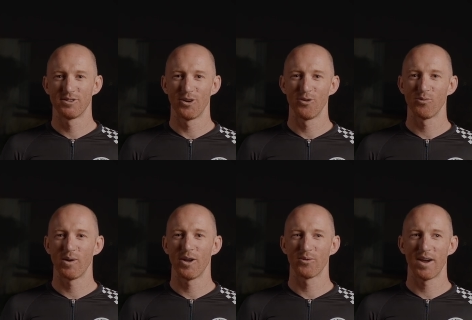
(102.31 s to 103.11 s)
Toad's
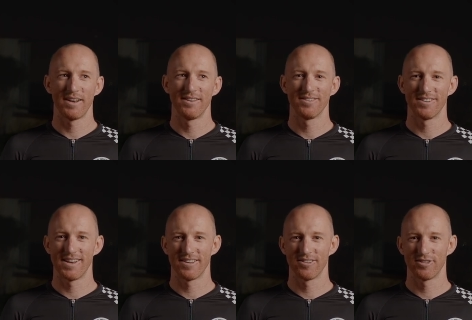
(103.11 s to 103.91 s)
Wild Ride
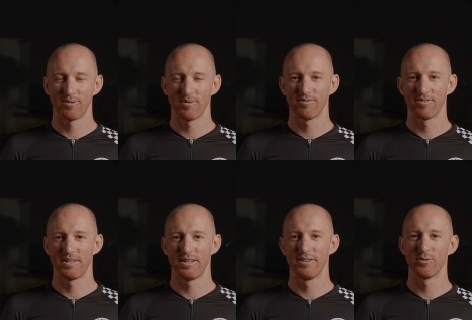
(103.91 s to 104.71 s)
descending some of
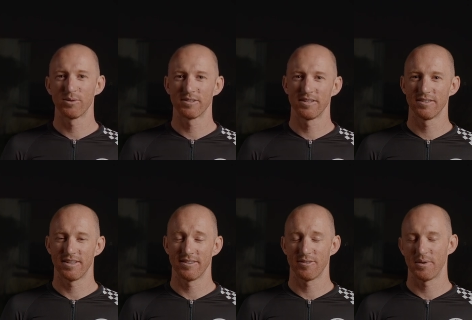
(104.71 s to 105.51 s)
the twisty
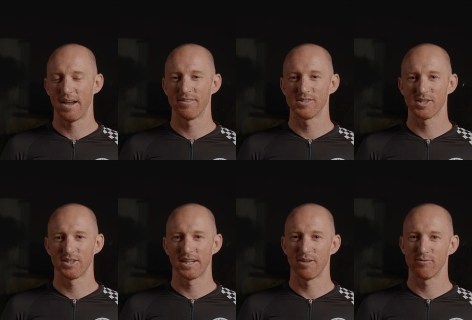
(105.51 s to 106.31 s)
descents that we have in
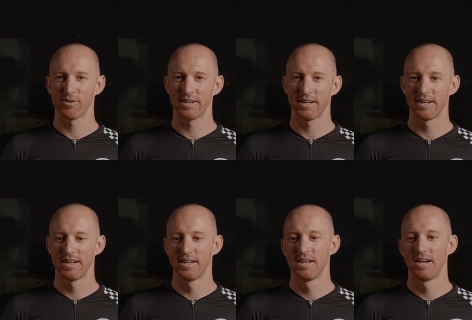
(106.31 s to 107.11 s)
Southern California
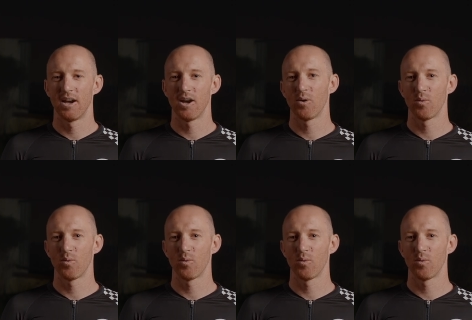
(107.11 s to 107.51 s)
here.